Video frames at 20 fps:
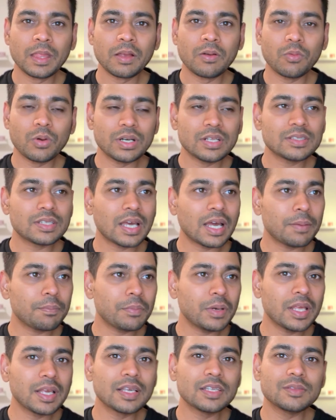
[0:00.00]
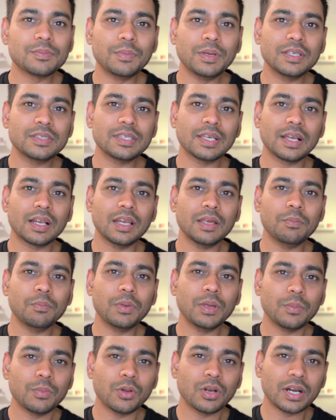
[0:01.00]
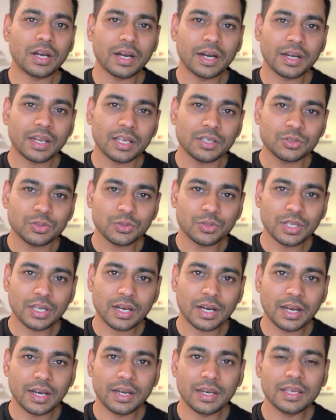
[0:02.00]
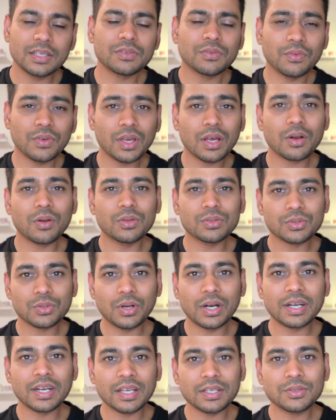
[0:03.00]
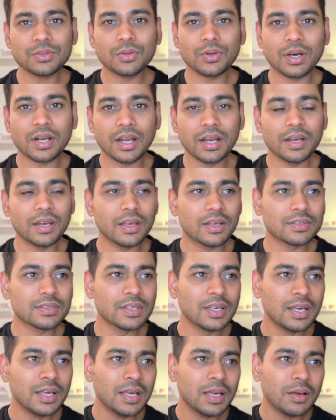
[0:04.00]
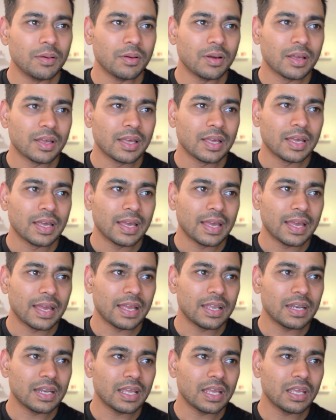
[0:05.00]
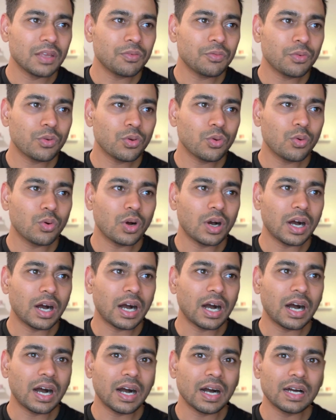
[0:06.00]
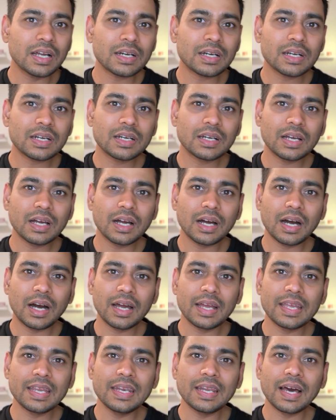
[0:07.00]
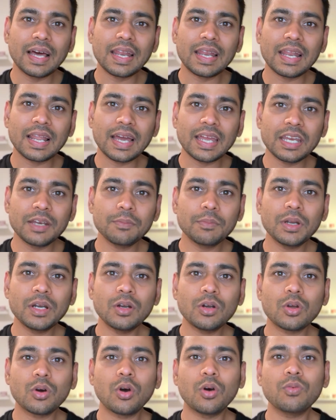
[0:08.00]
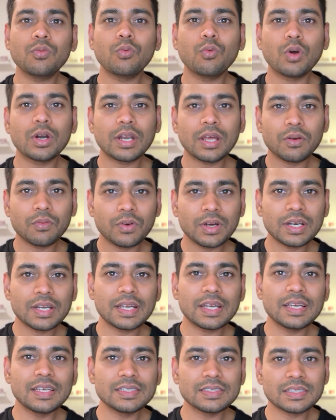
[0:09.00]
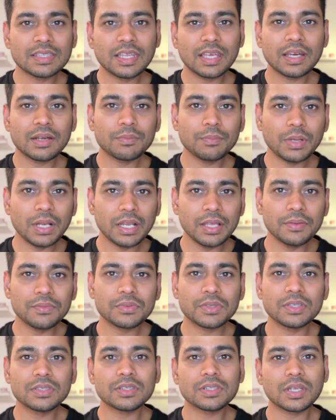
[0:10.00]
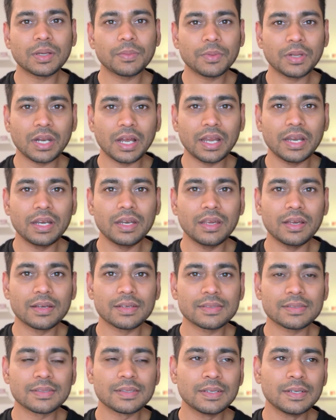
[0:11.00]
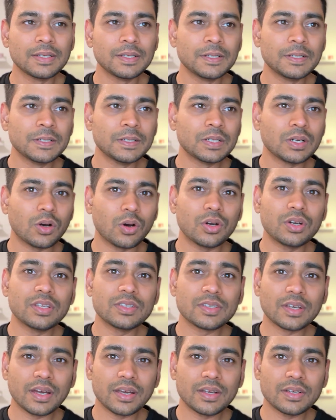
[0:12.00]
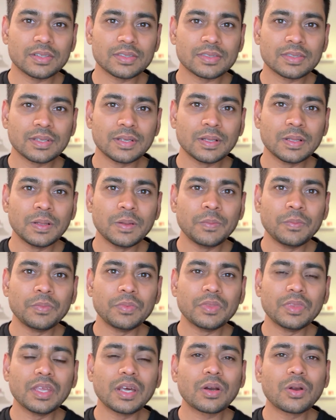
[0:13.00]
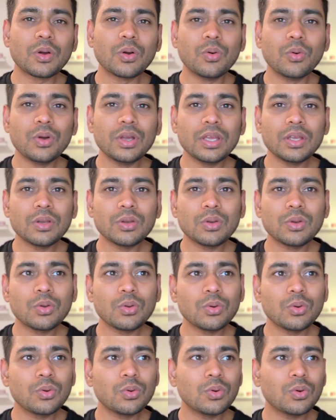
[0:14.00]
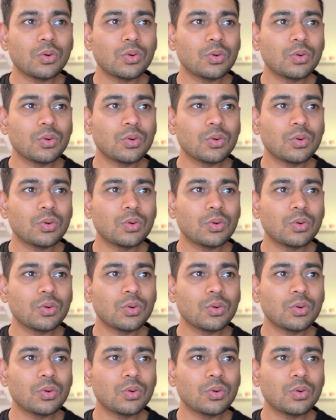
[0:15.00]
What is happening is basically people are attached to their ideas. We are also attached to our ideas. And if you are in alignment of whatever is their belief system and ideas or desires, they're going to